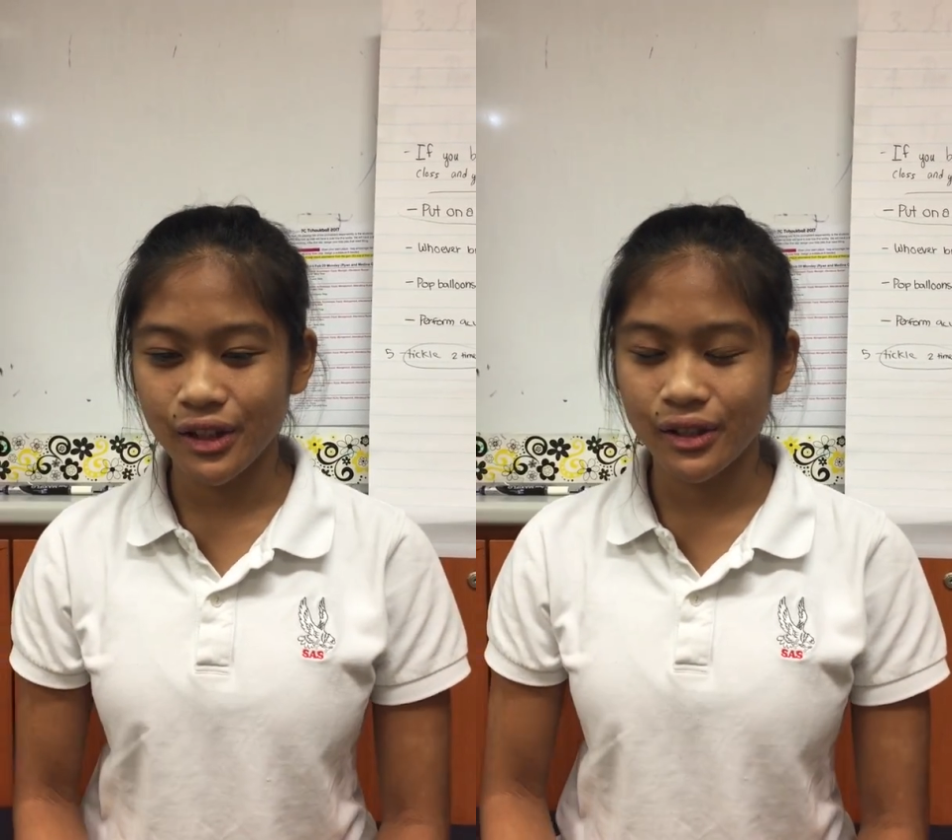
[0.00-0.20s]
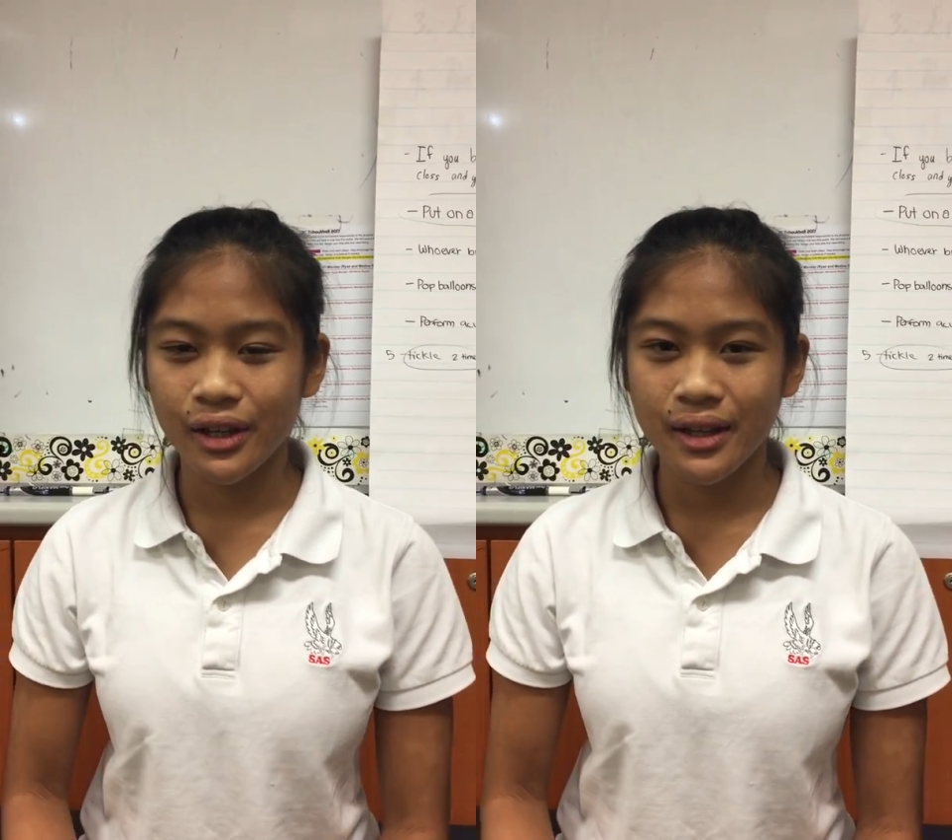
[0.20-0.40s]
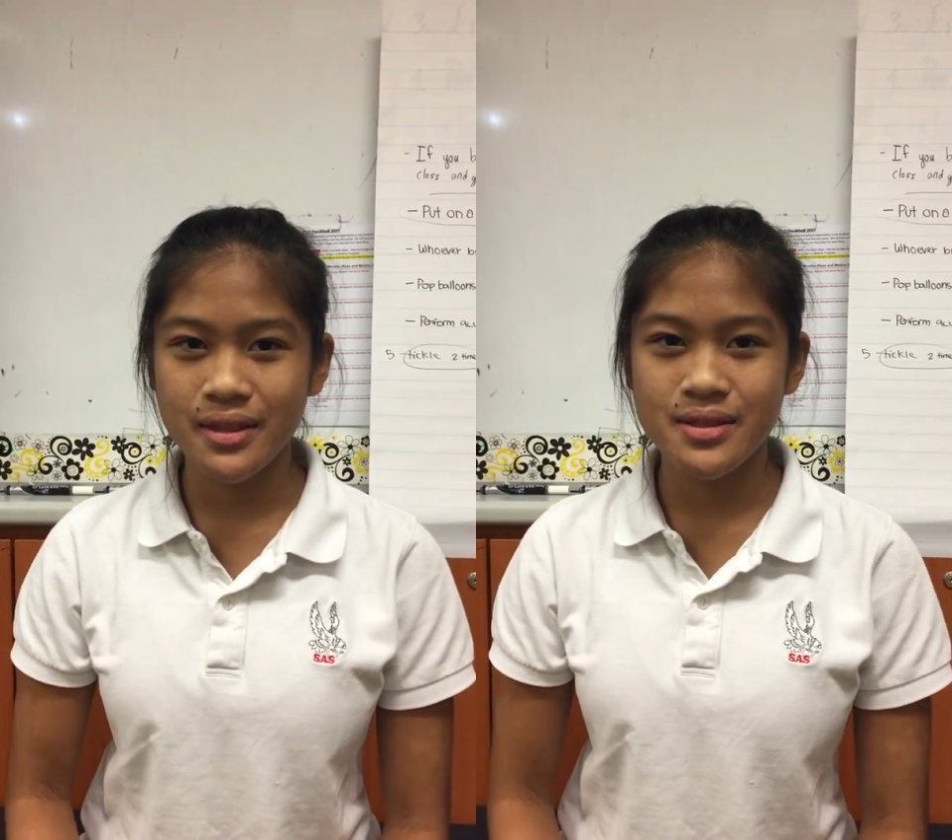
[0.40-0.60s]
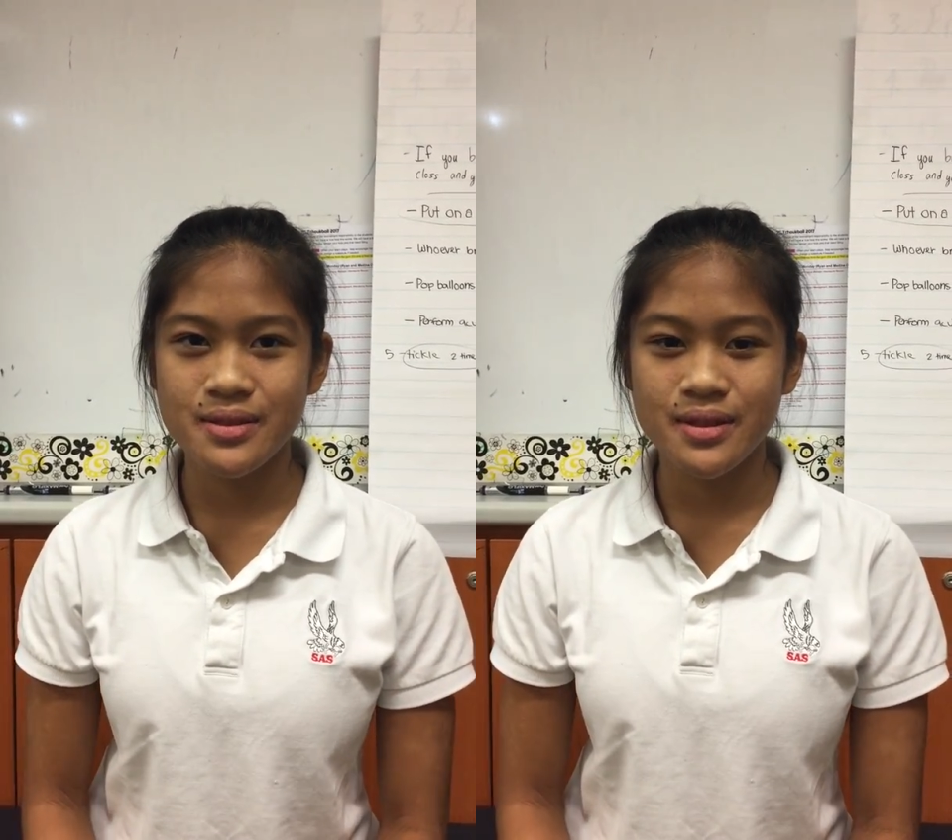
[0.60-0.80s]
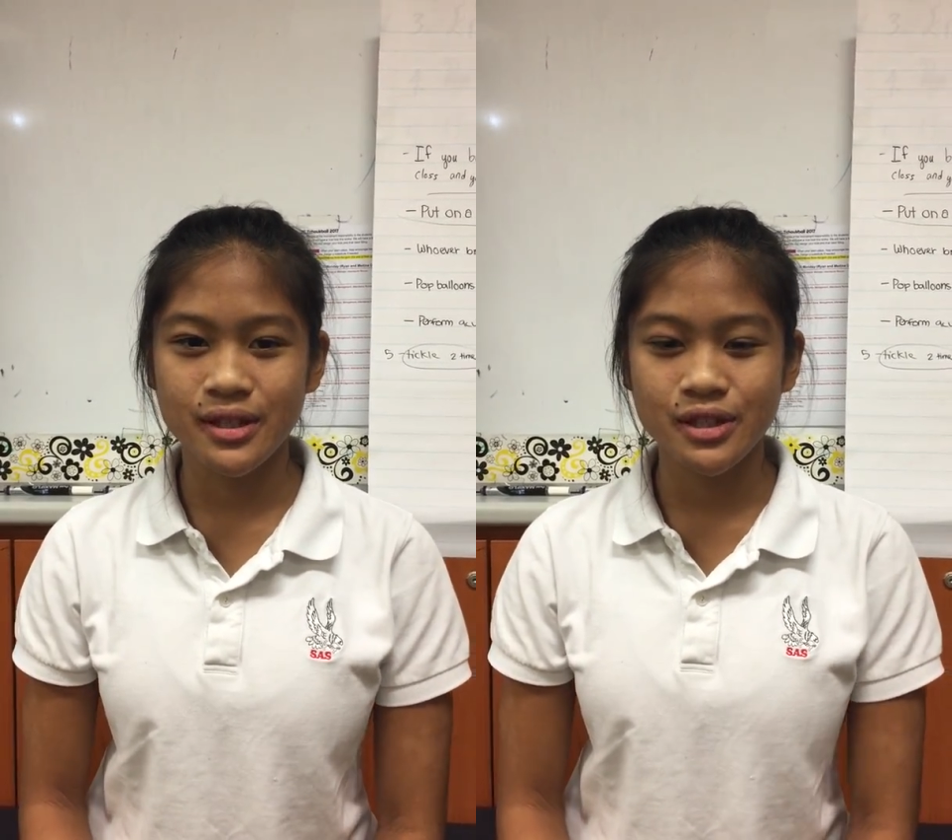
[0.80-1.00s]

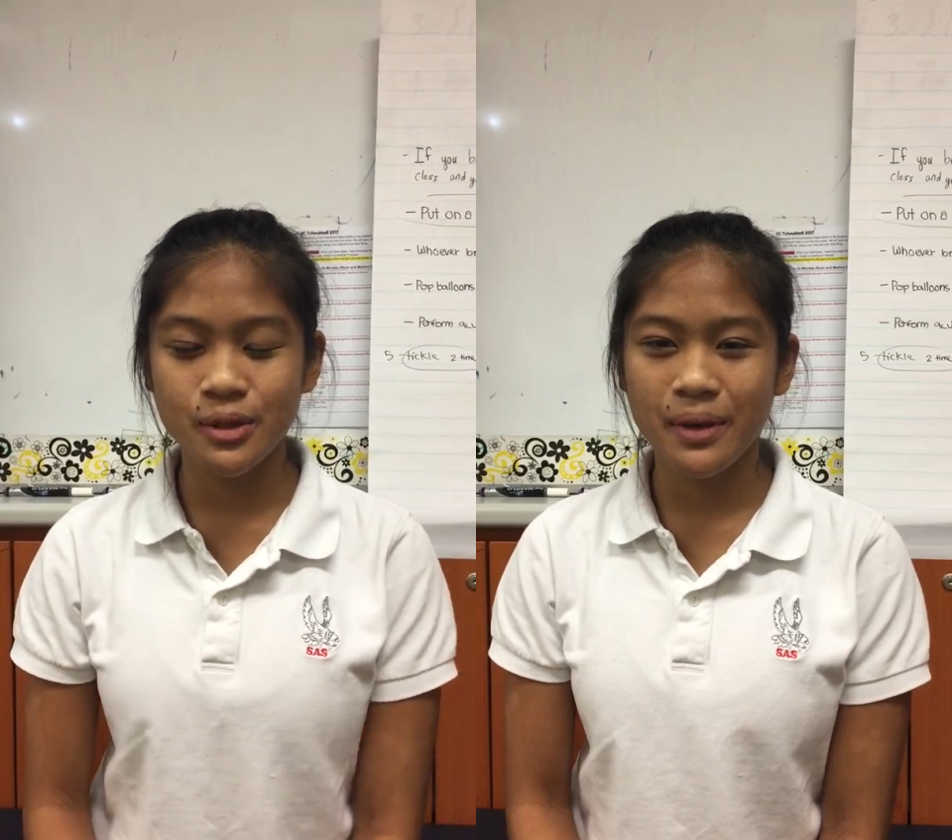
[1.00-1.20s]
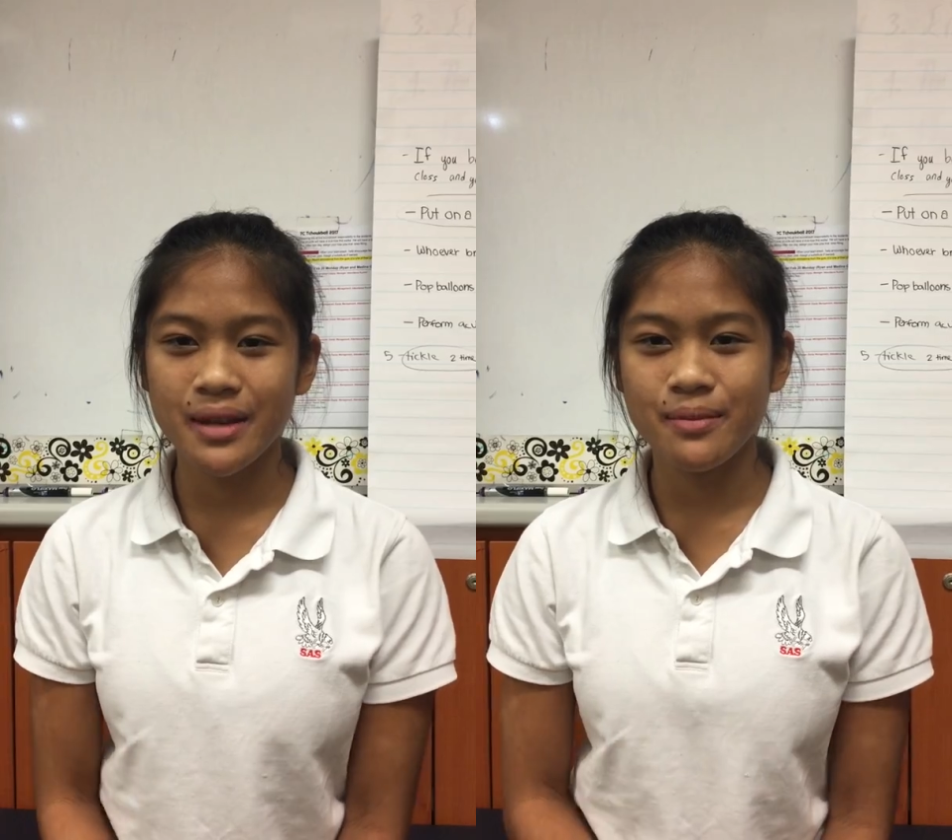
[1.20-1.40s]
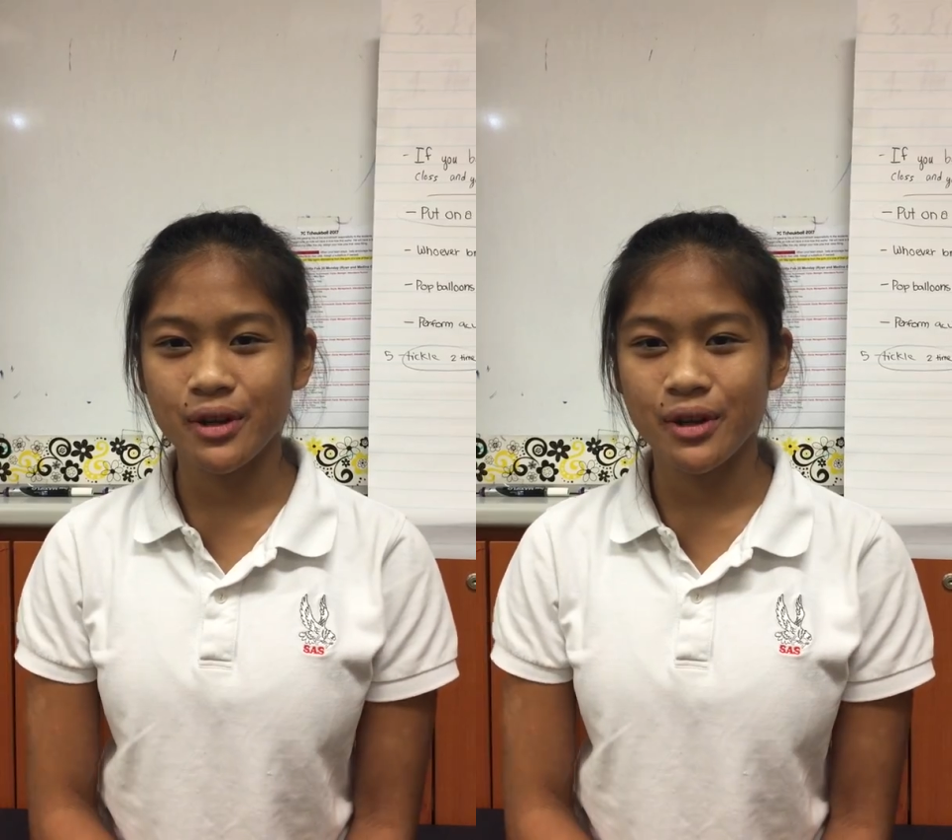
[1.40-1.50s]
the two main